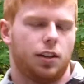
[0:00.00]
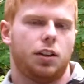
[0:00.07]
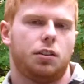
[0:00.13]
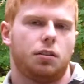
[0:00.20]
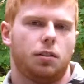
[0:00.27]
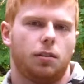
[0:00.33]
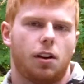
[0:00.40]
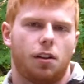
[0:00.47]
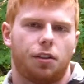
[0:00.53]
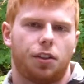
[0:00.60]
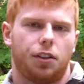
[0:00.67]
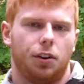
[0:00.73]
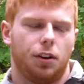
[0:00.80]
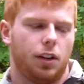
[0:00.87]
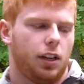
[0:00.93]
These are around
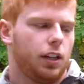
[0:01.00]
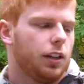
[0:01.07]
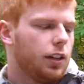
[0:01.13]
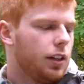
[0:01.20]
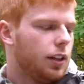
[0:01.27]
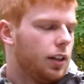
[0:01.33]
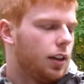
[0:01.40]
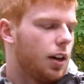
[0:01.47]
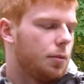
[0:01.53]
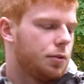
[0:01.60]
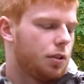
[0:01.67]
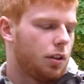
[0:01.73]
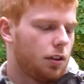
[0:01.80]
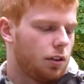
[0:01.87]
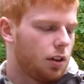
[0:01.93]
$30,
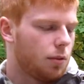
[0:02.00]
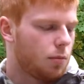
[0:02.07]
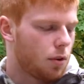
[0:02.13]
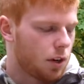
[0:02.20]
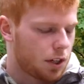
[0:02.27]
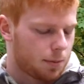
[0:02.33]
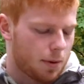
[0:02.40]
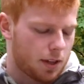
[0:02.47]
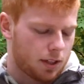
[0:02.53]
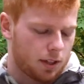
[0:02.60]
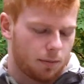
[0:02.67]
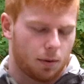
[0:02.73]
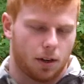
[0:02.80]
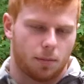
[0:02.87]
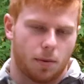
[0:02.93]
so they're a little more
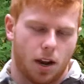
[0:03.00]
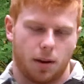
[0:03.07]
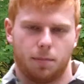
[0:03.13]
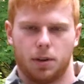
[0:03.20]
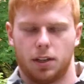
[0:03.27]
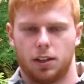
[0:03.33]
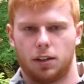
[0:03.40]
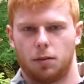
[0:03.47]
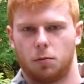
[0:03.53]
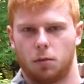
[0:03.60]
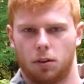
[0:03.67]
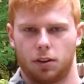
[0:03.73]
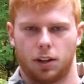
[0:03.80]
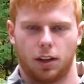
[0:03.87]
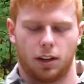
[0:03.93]
expensive, but in my opinion they're
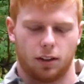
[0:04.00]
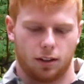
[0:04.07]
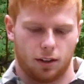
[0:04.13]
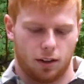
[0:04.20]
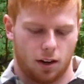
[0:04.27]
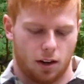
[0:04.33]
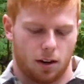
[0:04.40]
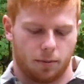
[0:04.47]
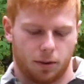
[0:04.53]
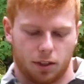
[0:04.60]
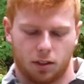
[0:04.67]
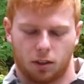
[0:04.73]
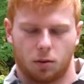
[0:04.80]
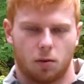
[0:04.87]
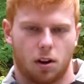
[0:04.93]
worth it,
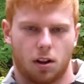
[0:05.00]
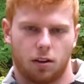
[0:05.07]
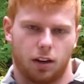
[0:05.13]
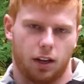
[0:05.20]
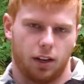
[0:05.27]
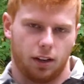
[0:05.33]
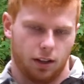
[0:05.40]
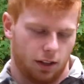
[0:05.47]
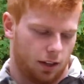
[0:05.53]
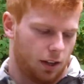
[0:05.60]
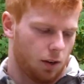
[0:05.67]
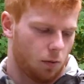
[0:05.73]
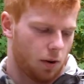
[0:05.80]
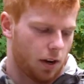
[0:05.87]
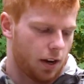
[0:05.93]
just the quality
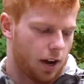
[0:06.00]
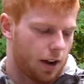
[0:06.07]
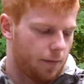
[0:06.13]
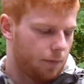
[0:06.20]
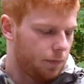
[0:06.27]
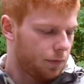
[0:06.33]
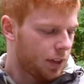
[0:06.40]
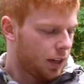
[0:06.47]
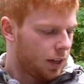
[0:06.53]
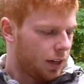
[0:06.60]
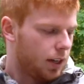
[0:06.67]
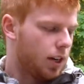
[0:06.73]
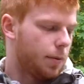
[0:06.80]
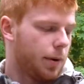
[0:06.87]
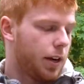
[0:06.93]
and whatnot.
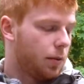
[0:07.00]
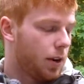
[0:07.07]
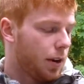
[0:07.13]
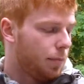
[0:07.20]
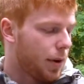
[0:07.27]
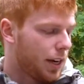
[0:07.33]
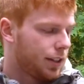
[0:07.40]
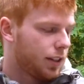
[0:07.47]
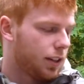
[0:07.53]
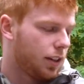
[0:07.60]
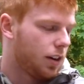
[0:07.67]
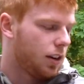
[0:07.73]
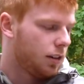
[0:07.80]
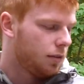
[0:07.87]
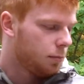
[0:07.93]
Anyway, back to the
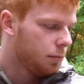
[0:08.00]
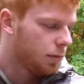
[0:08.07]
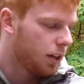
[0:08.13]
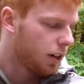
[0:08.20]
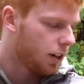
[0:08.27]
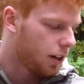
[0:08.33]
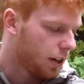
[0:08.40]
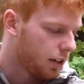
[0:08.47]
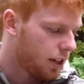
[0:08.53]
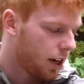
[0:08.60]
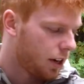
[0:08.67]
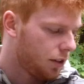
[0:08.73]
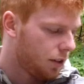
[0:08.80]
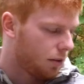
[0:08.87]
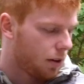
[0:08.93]
gun, kind of on a
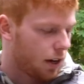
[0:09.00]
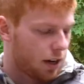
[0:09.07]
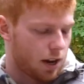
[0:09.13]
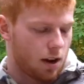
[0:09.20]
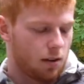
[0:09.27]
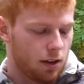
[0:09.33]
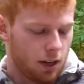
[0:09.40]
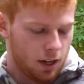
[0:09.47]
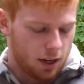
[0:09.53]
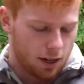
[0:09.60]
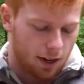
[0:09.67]
tangent right now.